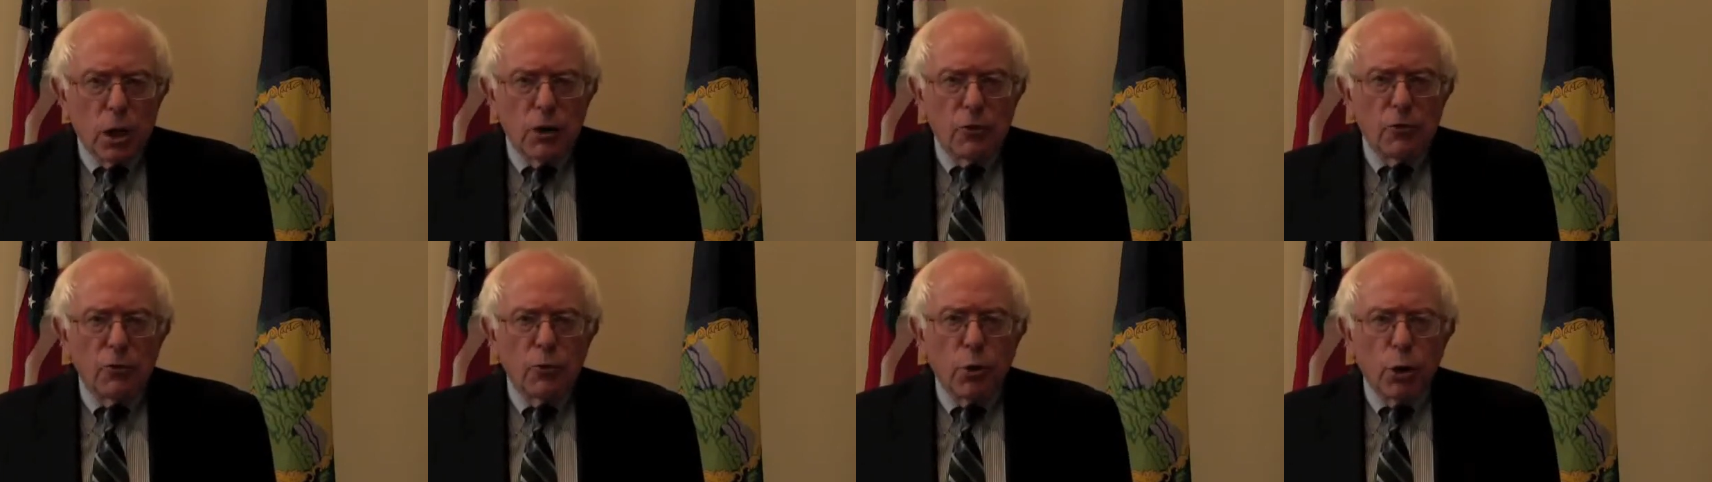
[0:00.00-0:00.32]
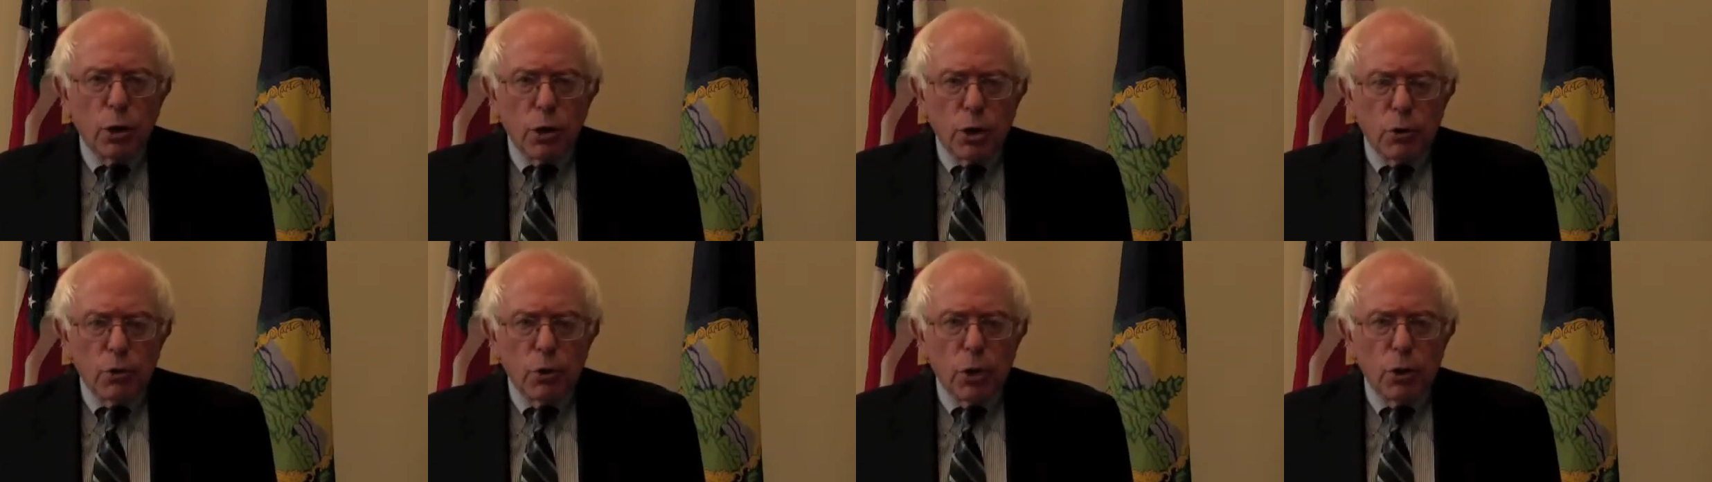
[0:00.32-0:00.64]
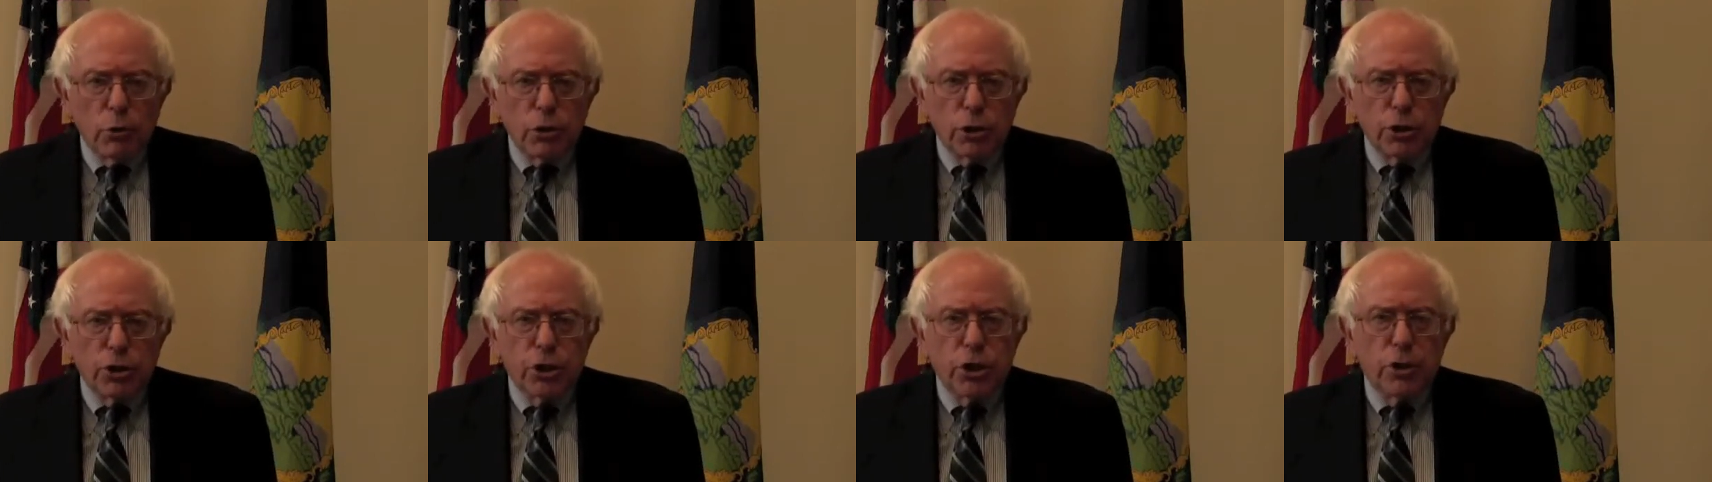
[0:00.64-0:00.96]
of worker
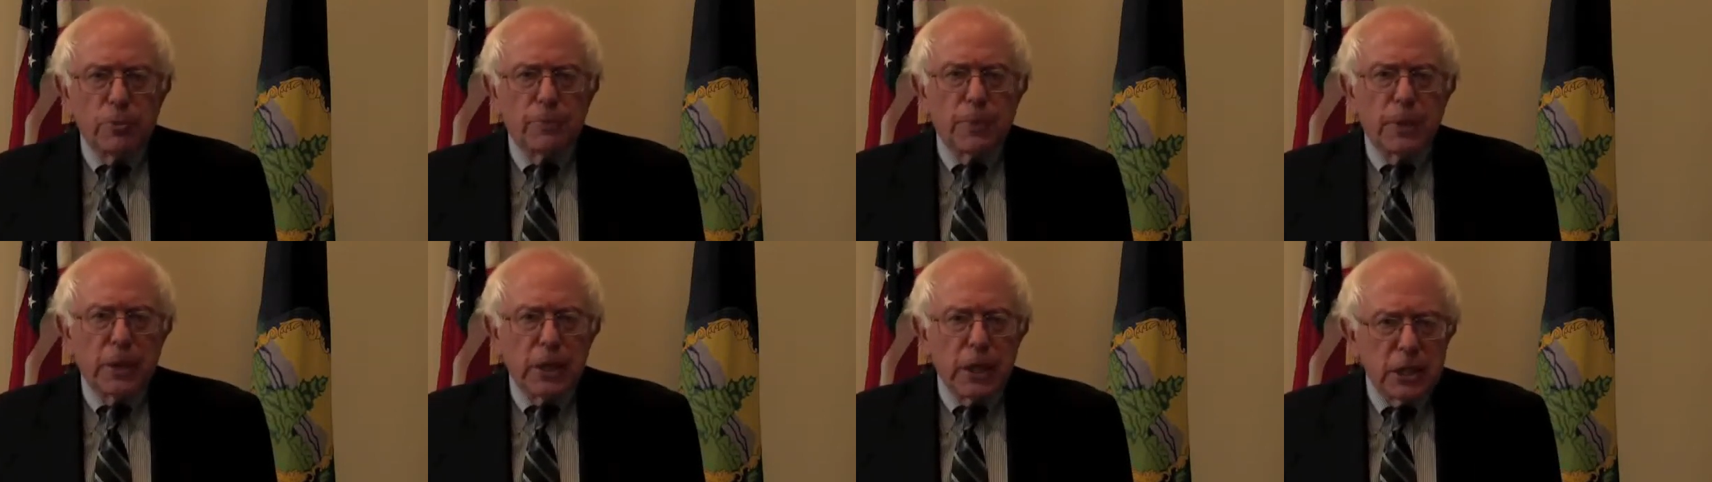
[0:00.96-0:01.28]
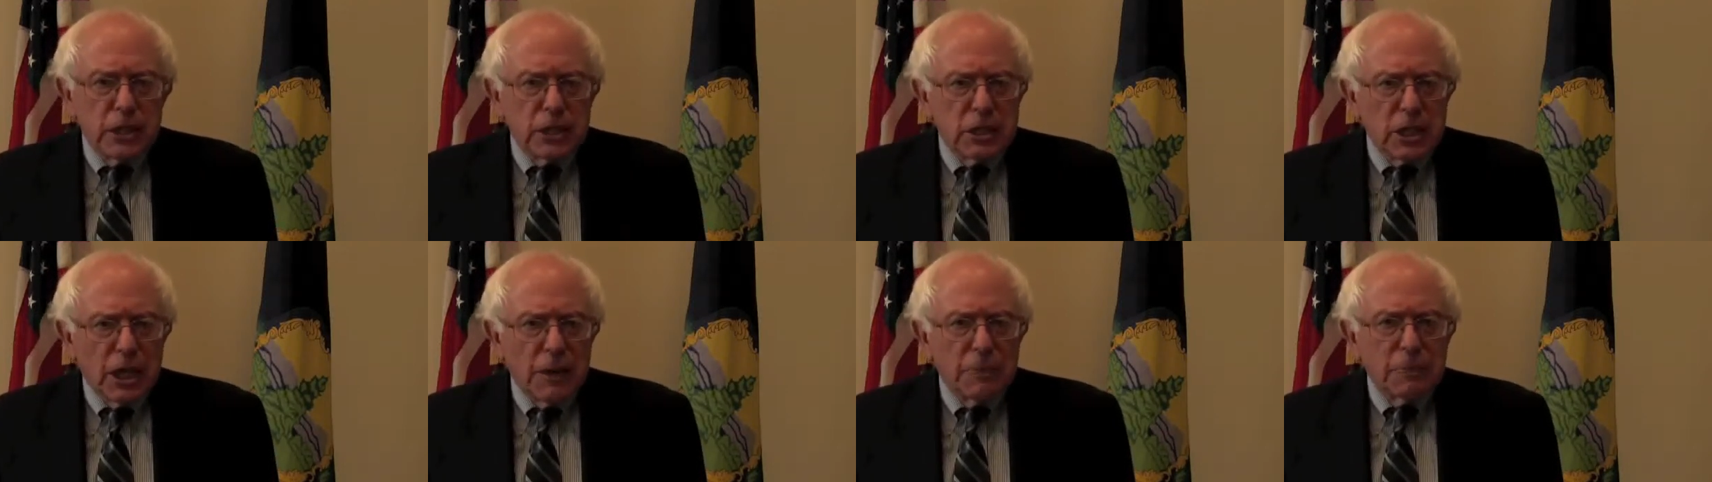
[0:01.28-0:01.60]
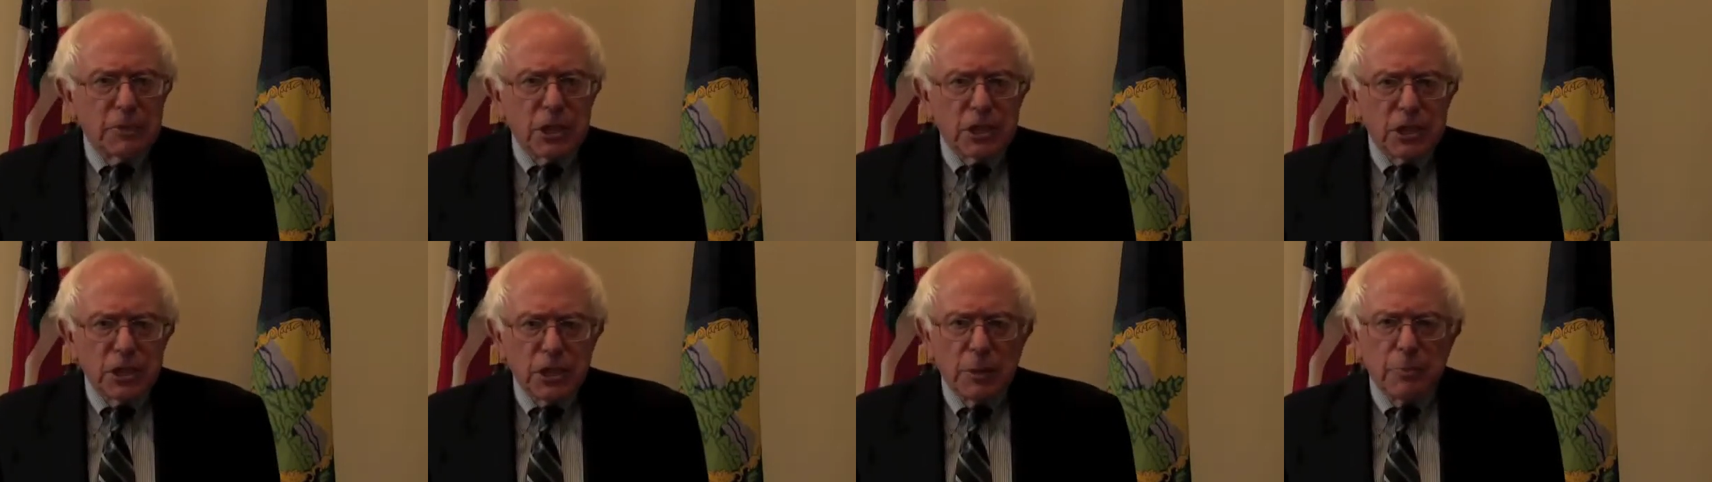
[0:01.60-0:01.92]
ownership and ESOPs is